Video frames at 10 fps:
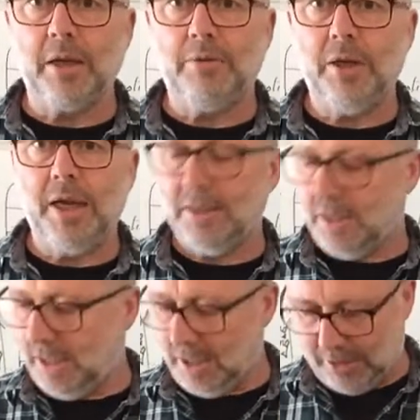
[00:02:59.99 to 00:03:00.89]
if you can
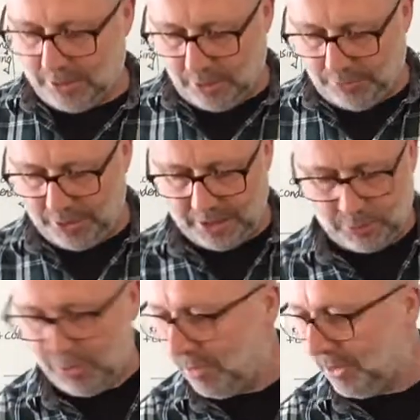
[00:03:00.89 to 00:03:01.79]
take your eyes off of the
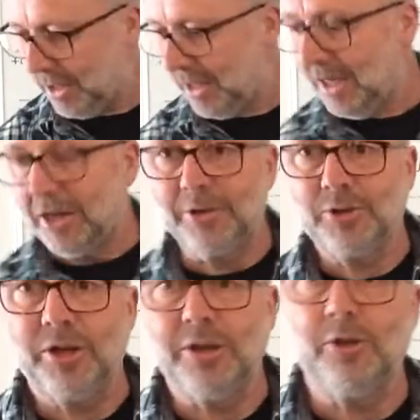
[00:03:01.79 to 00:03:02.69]
experiment, and I'll
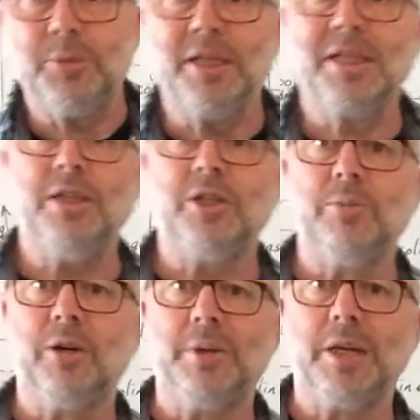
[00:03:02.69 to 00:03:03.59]
try and do a bit of
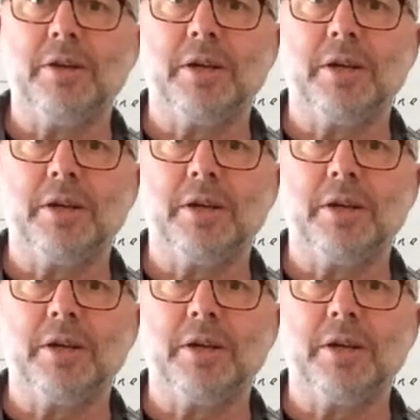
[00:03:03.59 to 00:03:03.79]
teaching while we're going